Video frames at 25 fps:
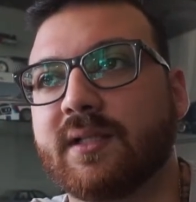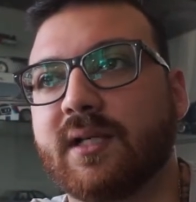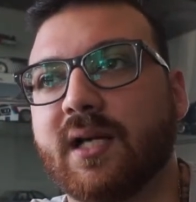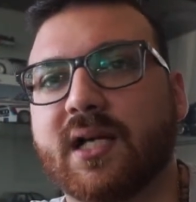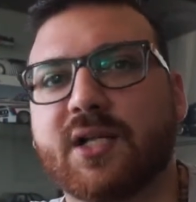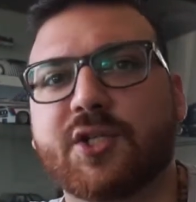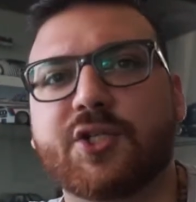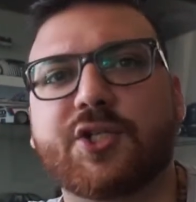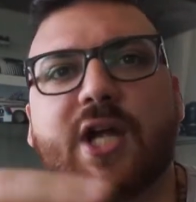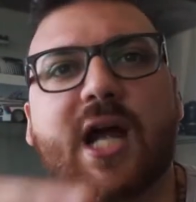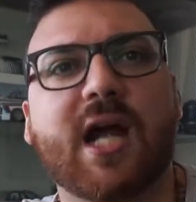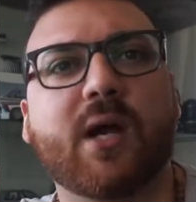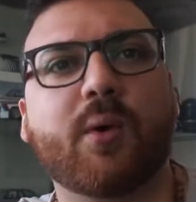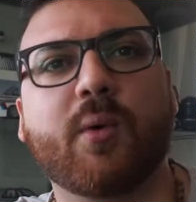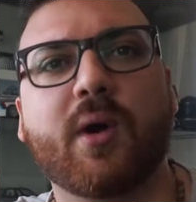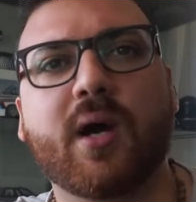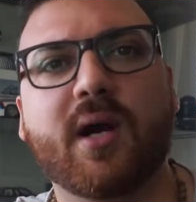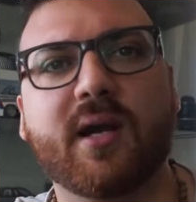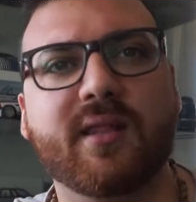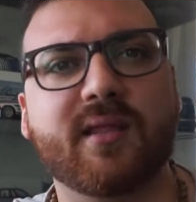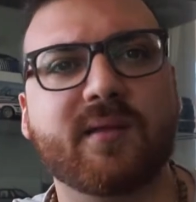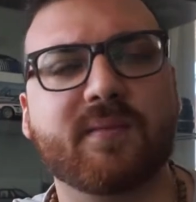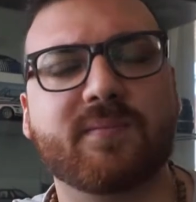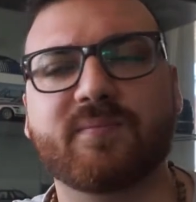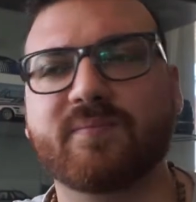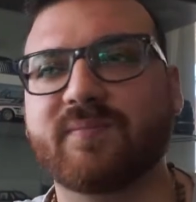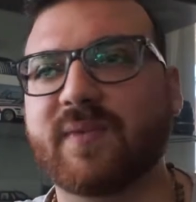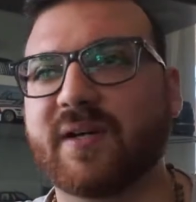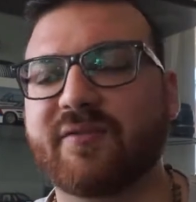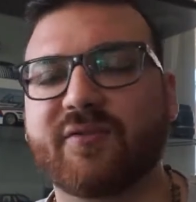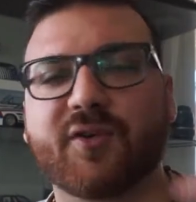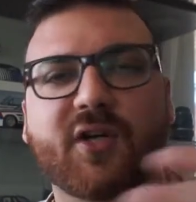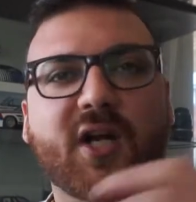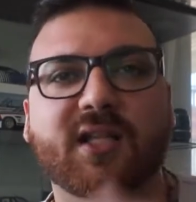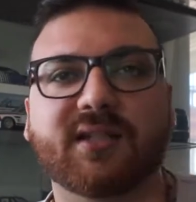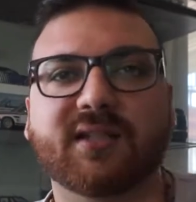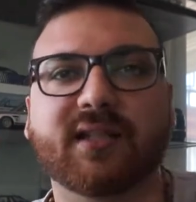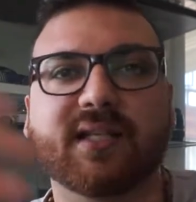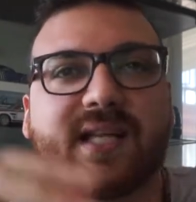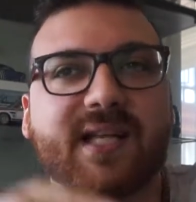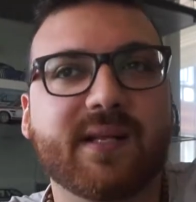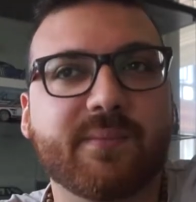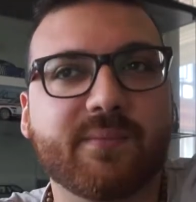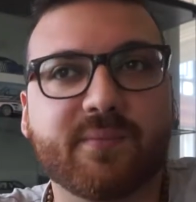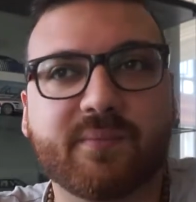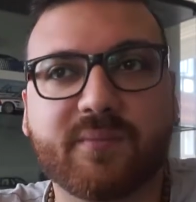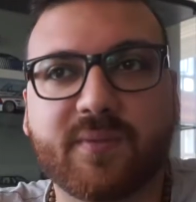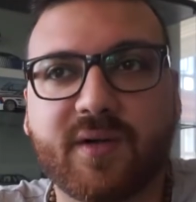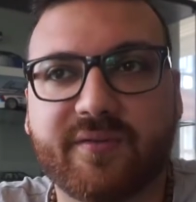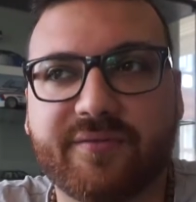a Jaguar. I forgot the
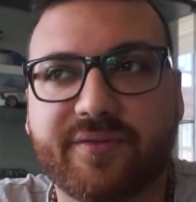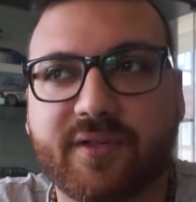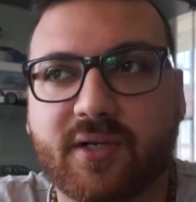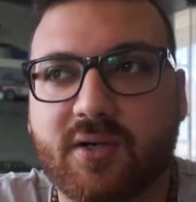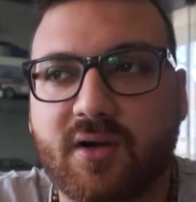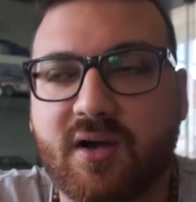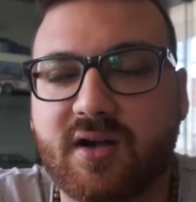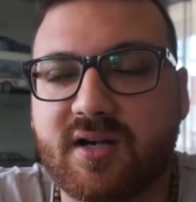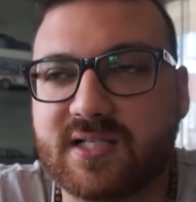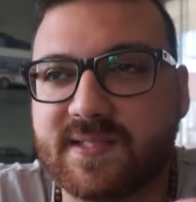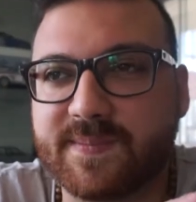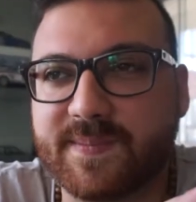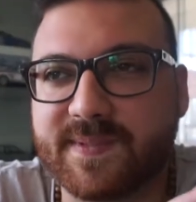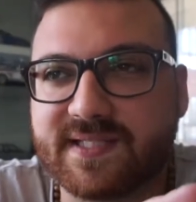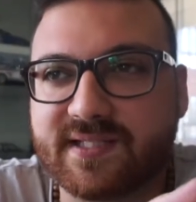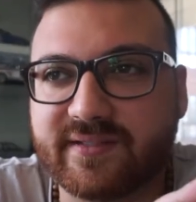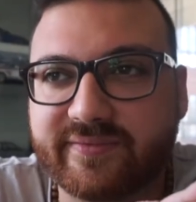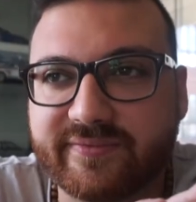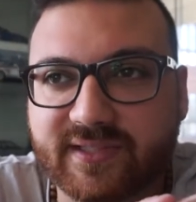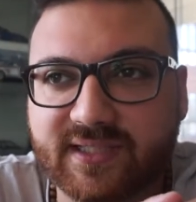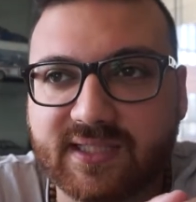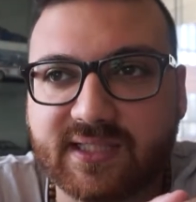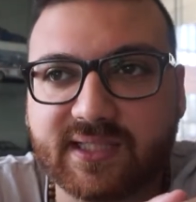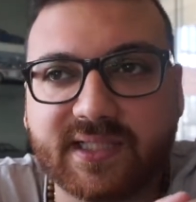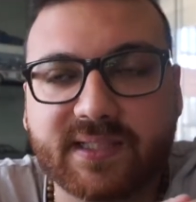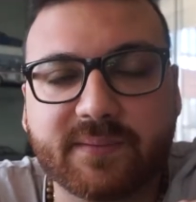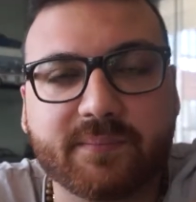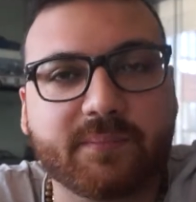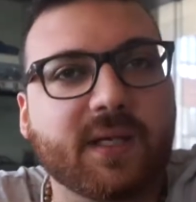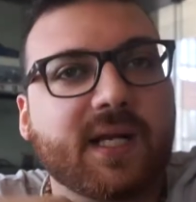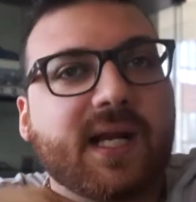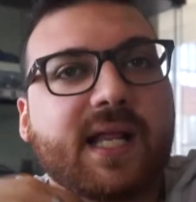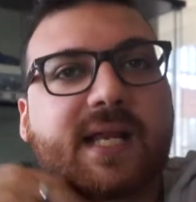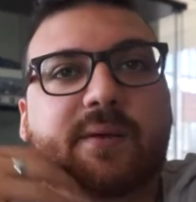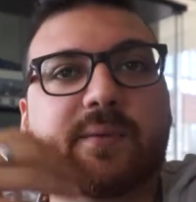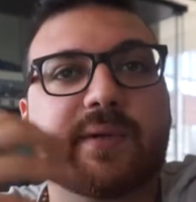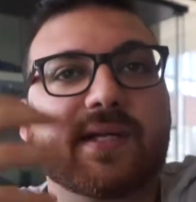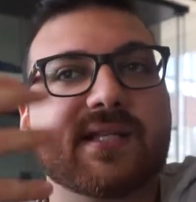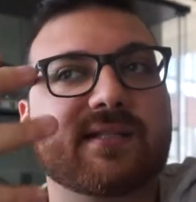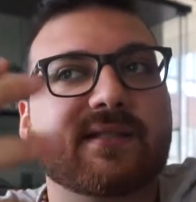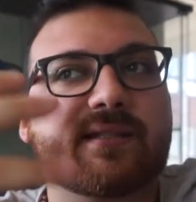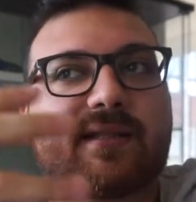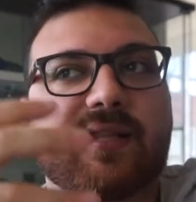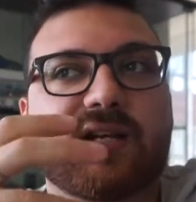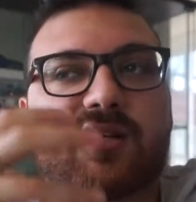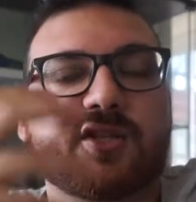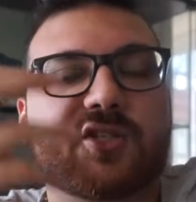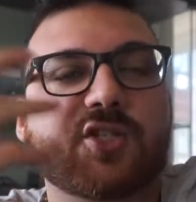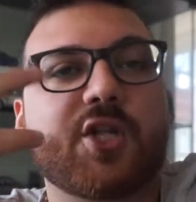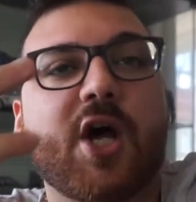name of the car specifically, but anyways,
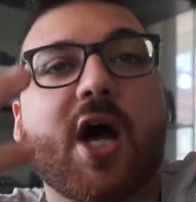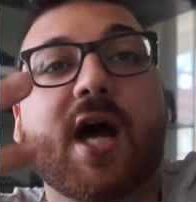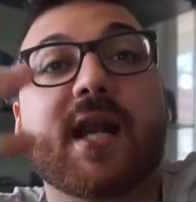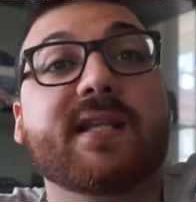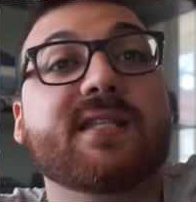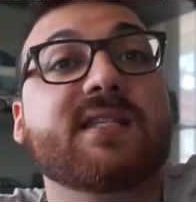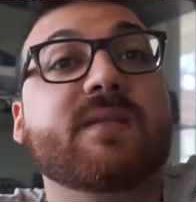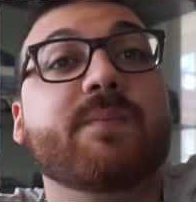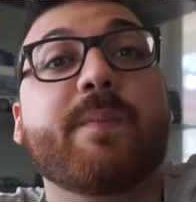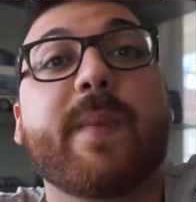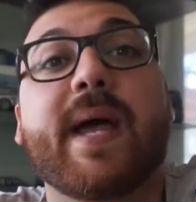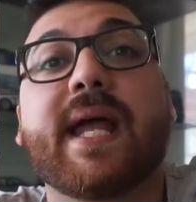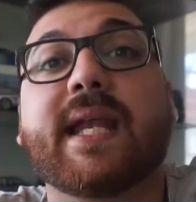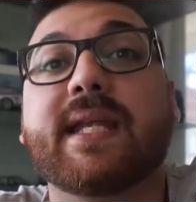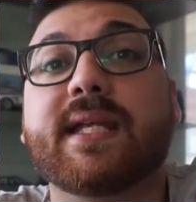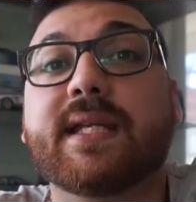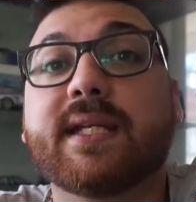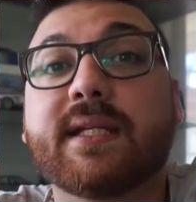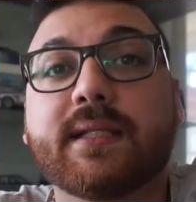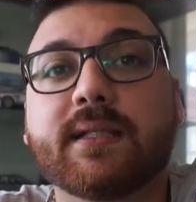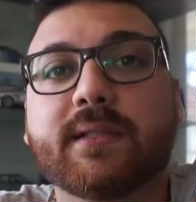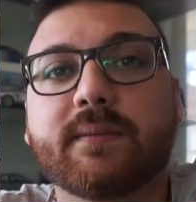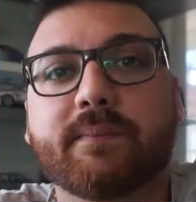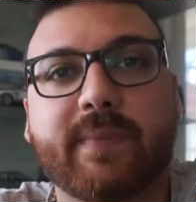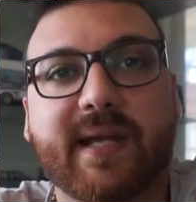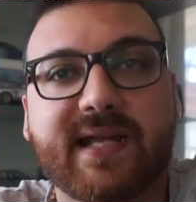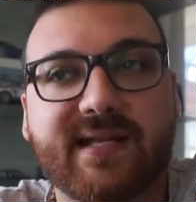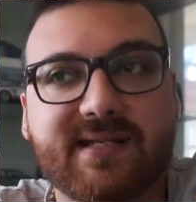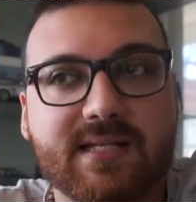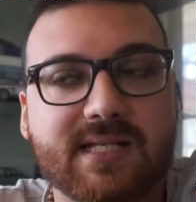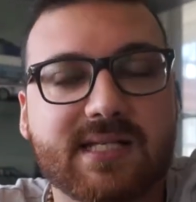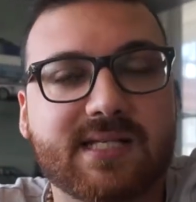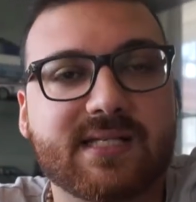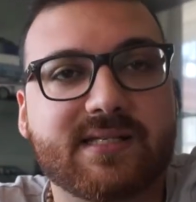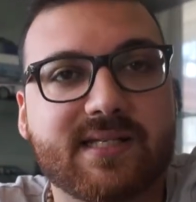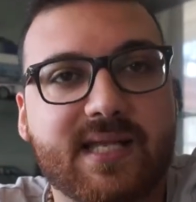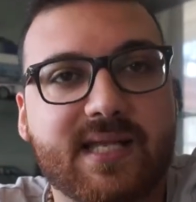there's not as many, basically